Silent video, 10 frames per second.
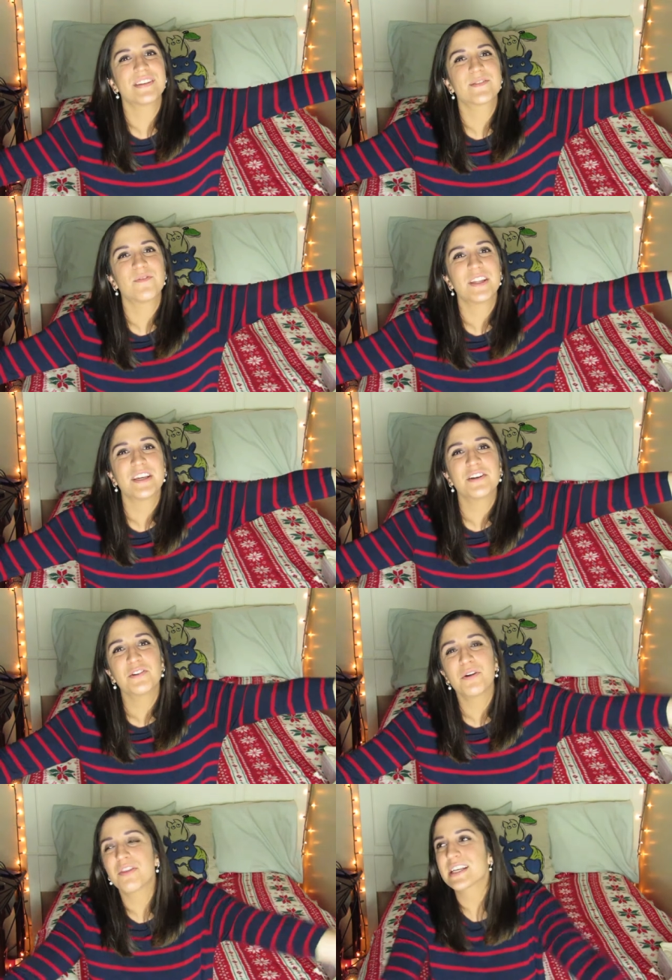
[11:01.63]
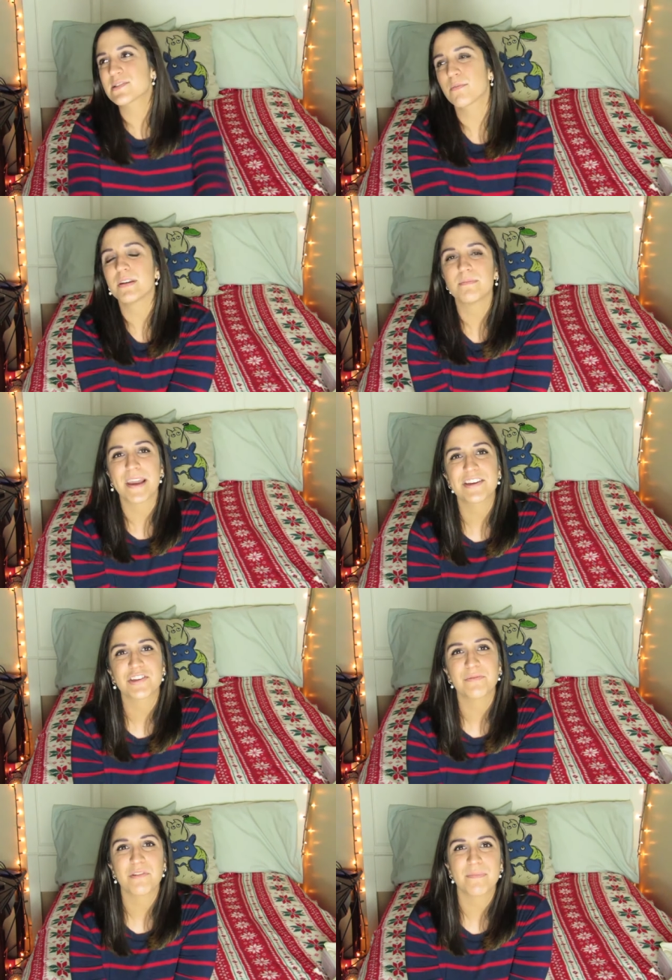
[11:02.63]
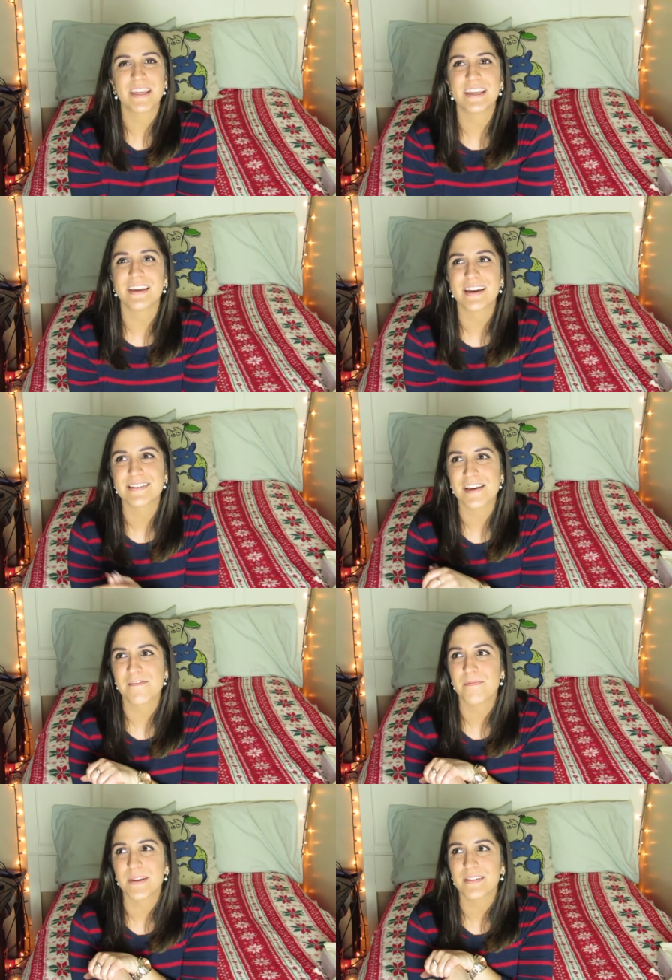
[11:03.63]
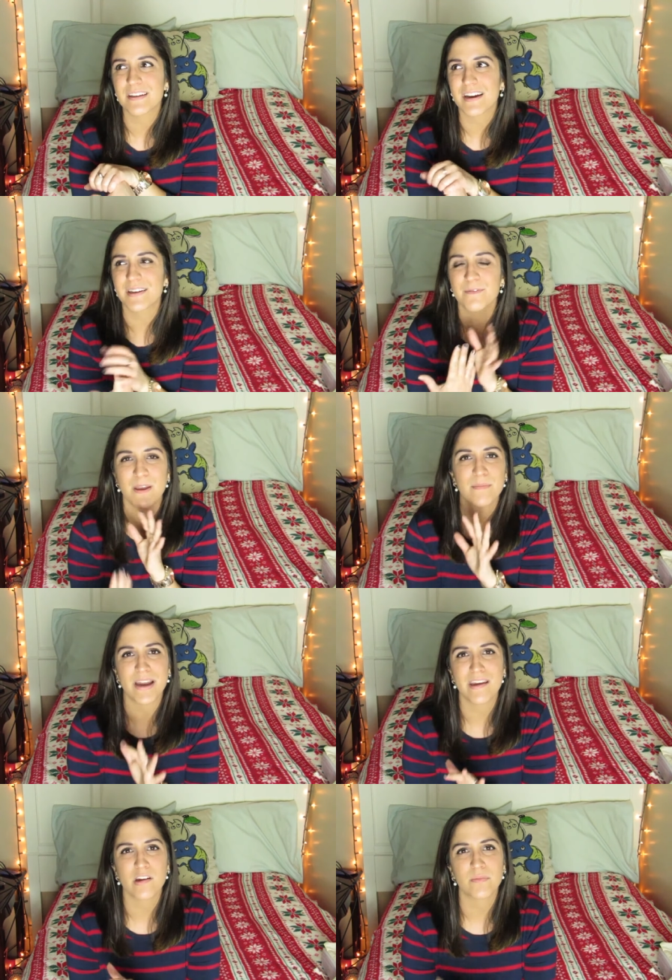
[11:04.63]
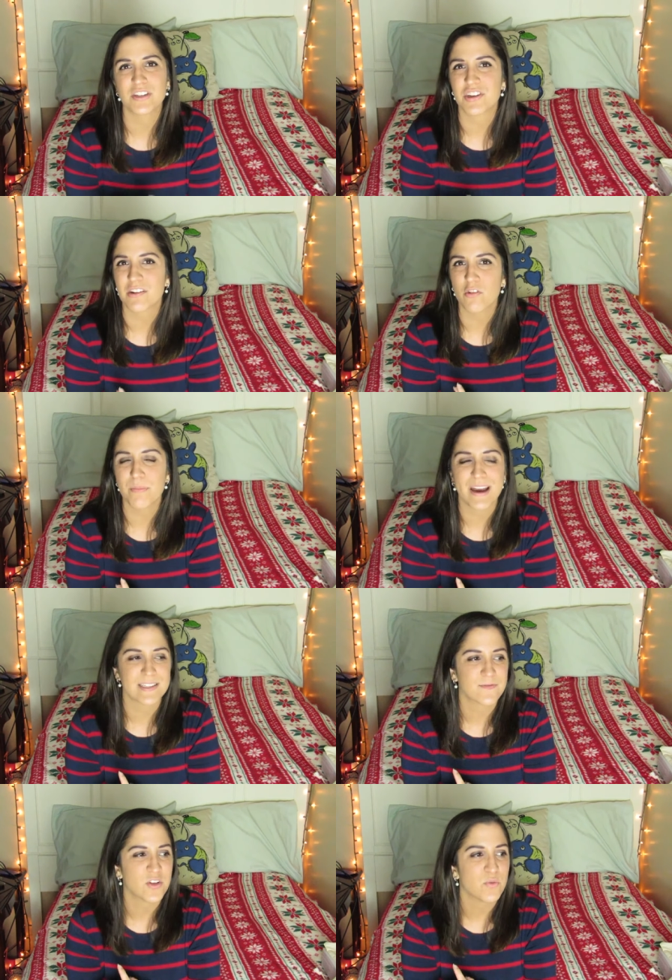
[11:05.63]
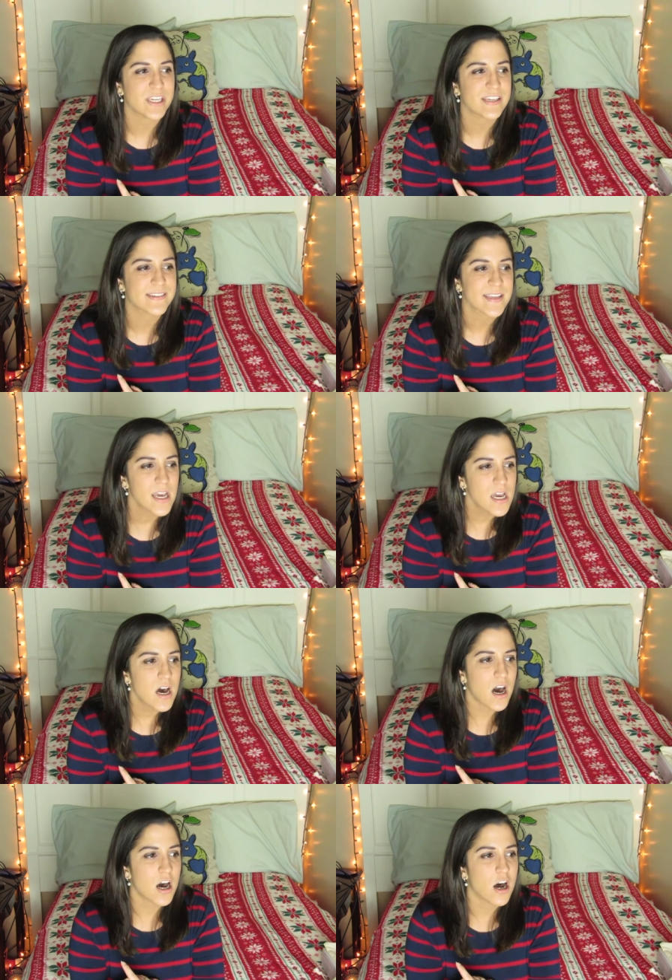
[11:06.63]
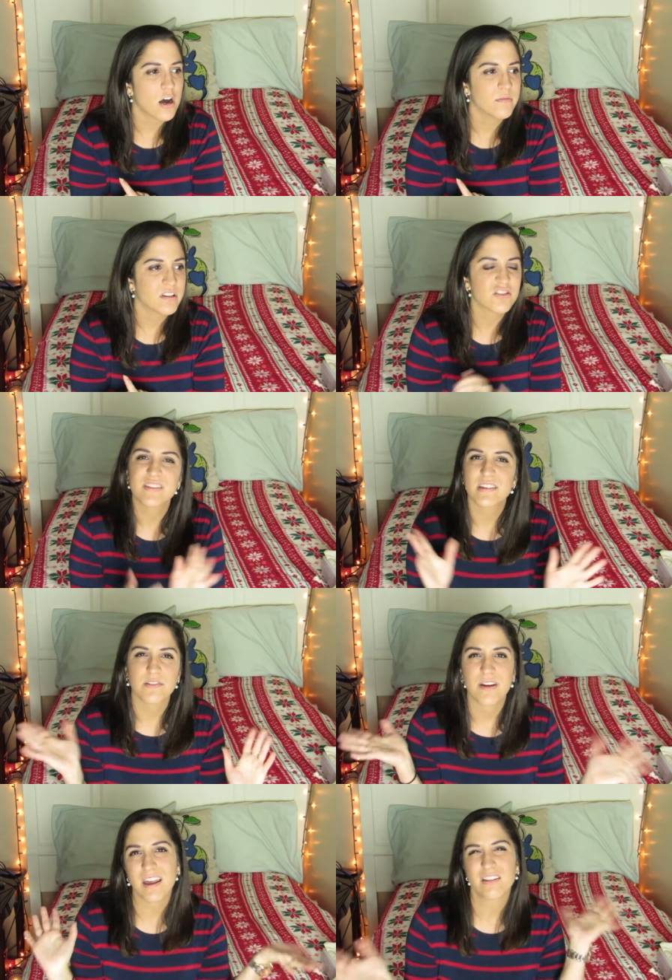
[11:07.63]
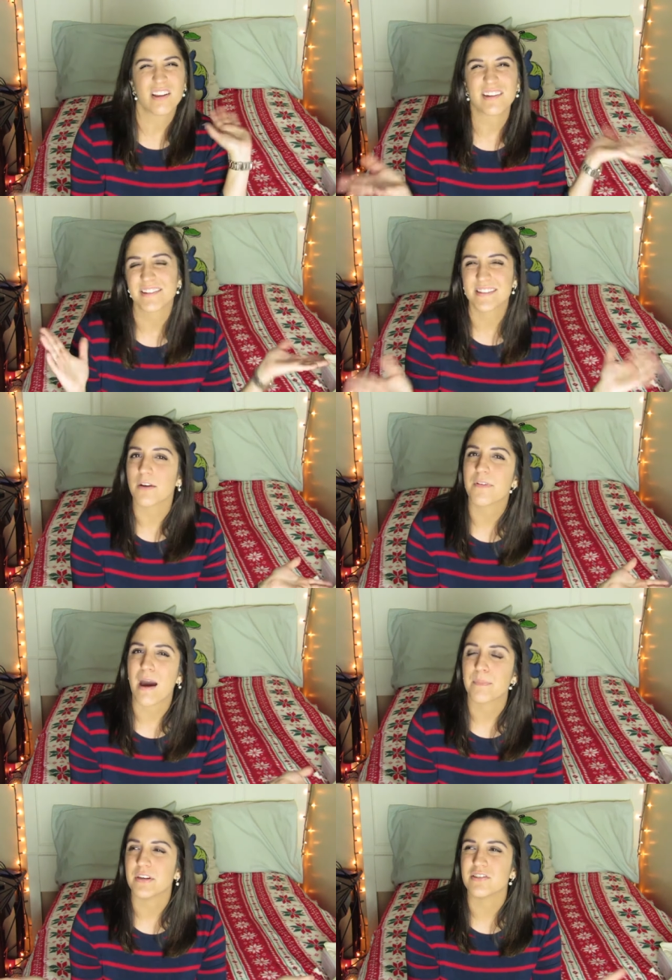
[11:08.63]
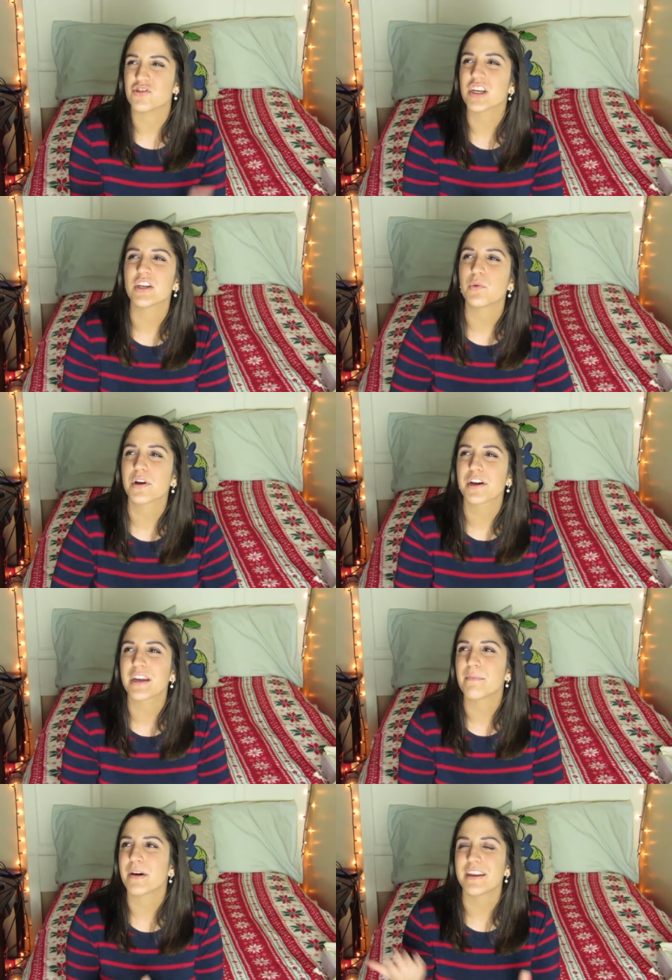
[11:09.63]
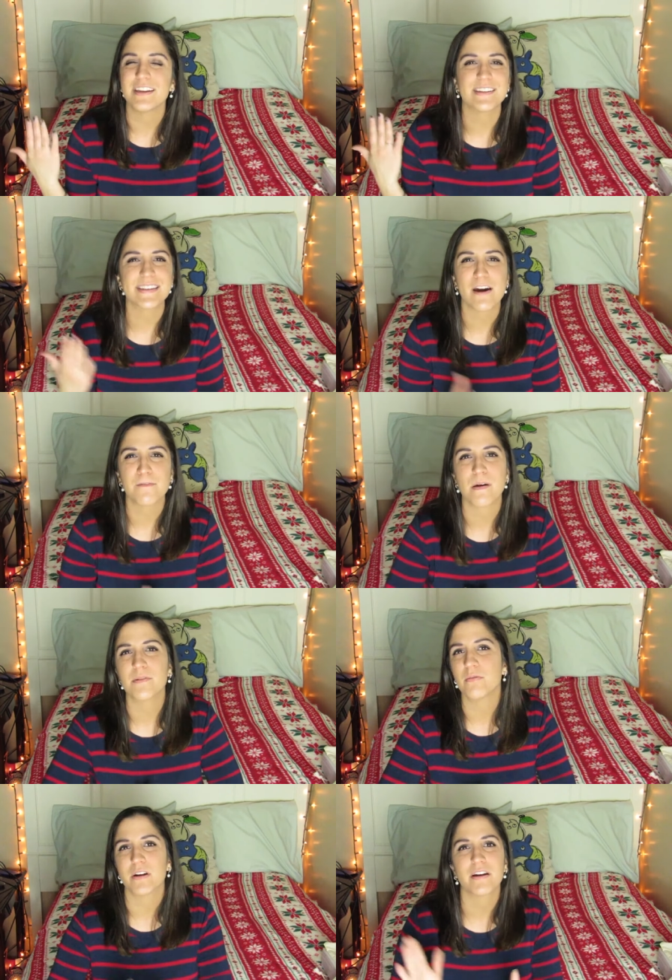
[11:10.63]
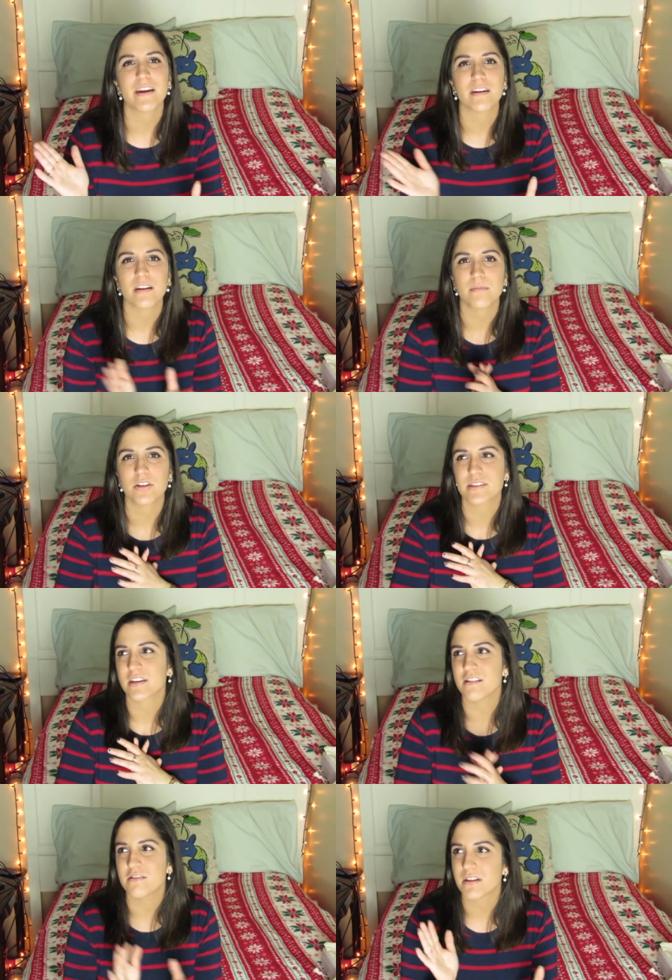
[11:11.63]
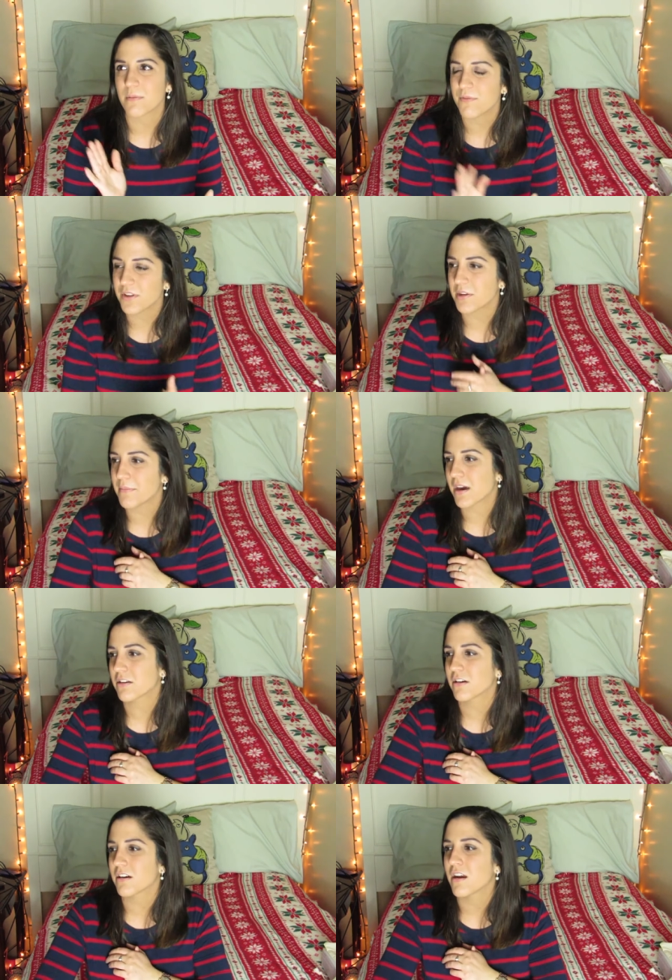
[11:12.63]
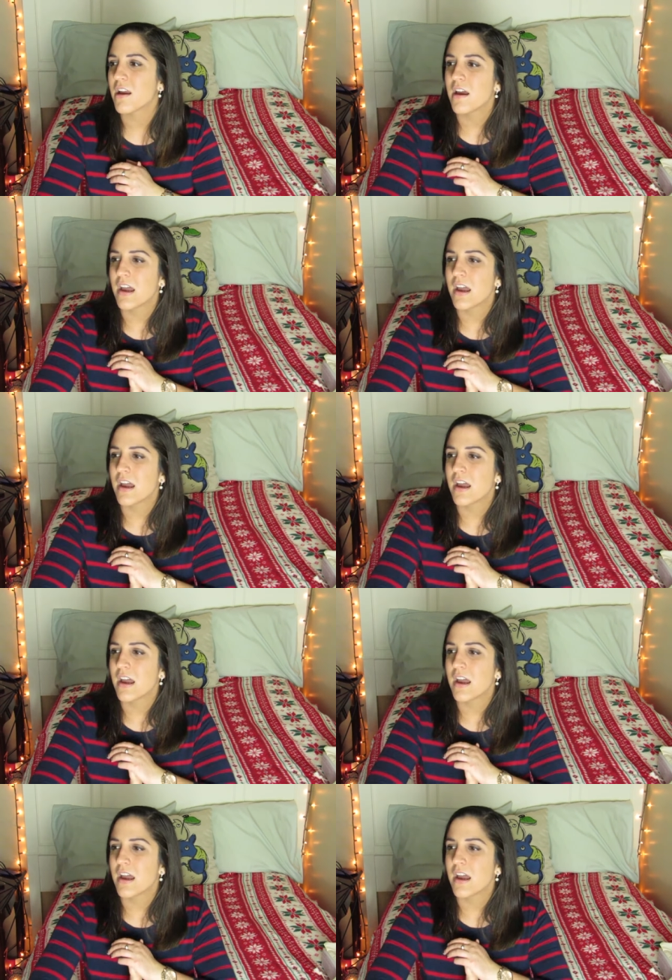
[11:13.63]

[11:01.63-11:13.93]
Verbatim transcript: this video. Thanks for being patient with me as I've been kind of MIA on my channel the past few weeks. Um, I just I've had a lot of stuff happen in January, but it is now February and I'm good to go and I'm feeling better